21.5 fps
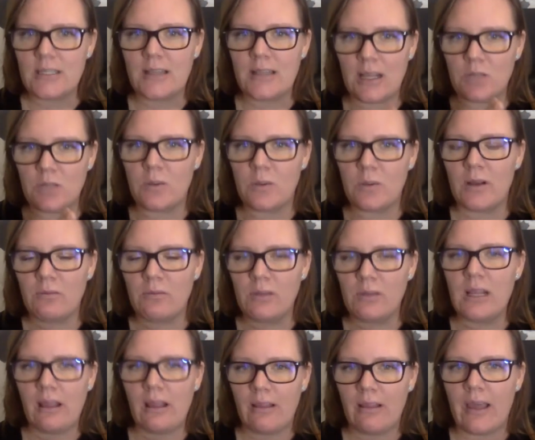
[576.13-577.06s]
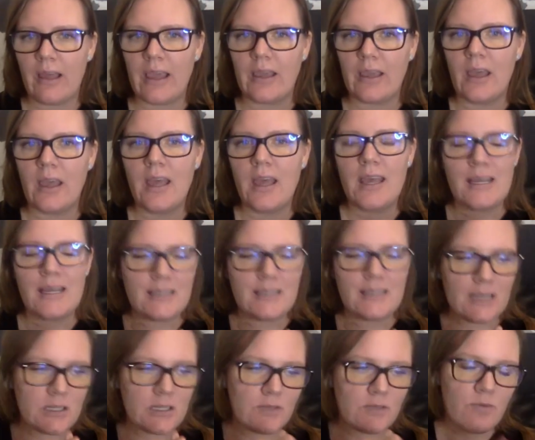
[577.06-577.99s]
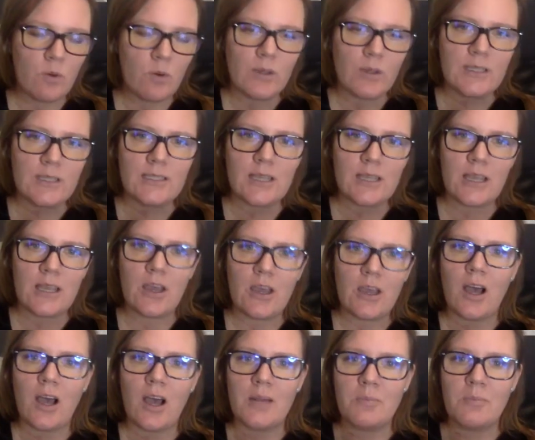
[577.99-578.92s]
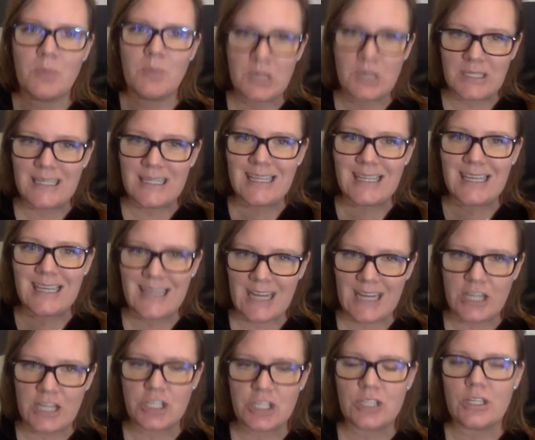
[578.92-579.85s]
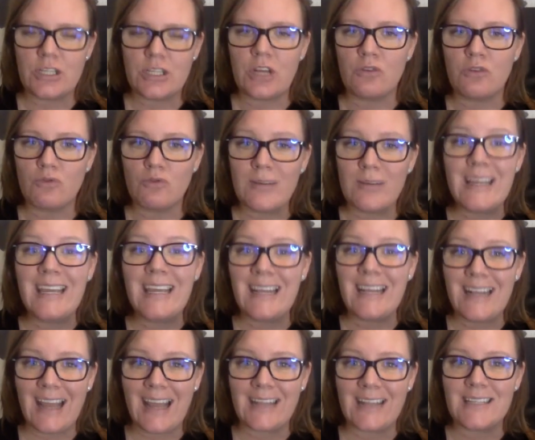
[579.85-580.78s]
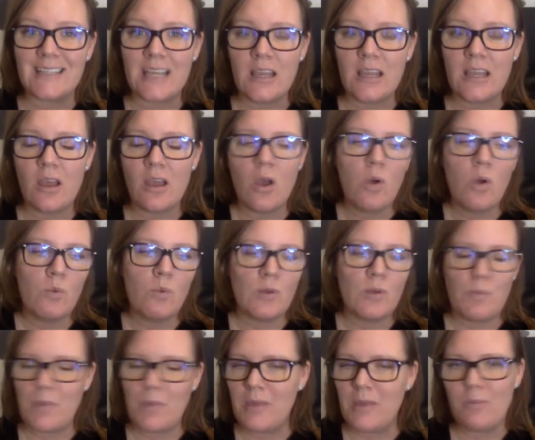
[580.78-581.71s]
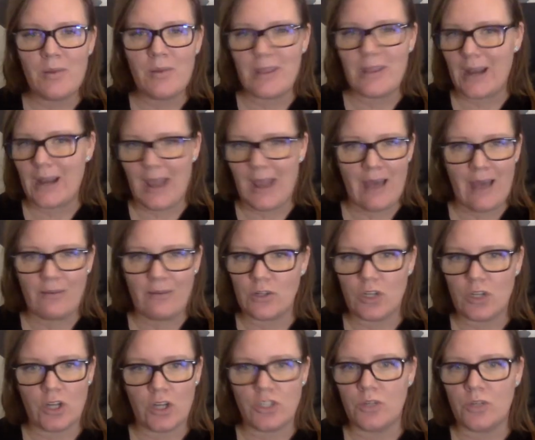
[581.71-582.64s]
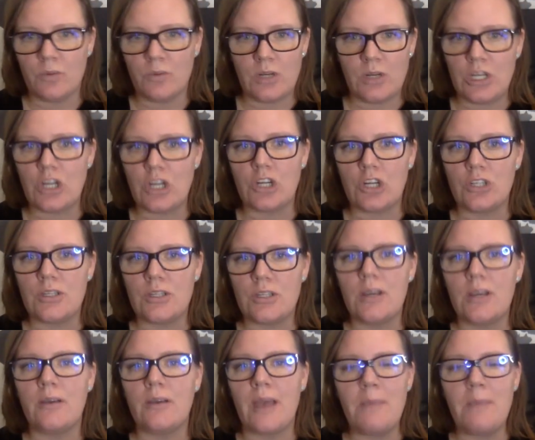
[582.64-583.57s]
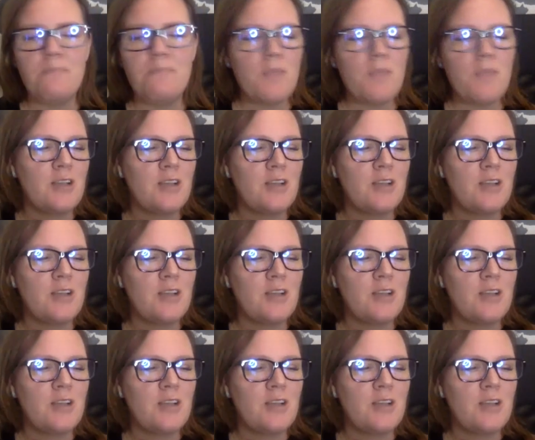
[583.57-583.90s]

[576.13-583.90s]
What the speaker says: And that's what I really like, is that it's focusing on building connections and reconnecting with people that I haven't talked to in years. Okay.